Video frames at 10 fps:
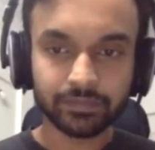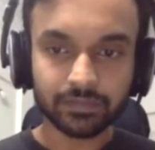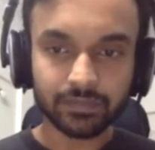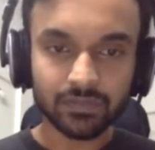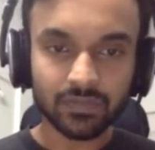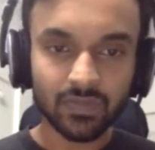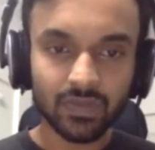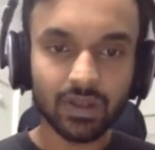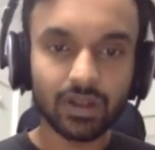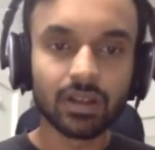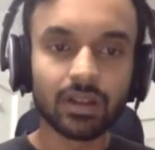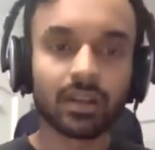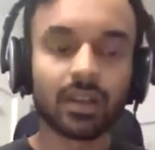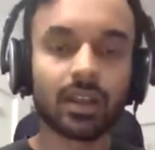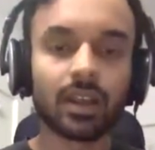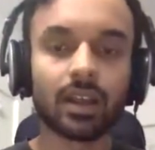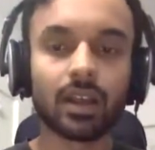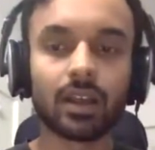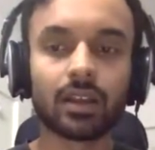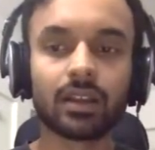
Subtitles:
Nobody speaks.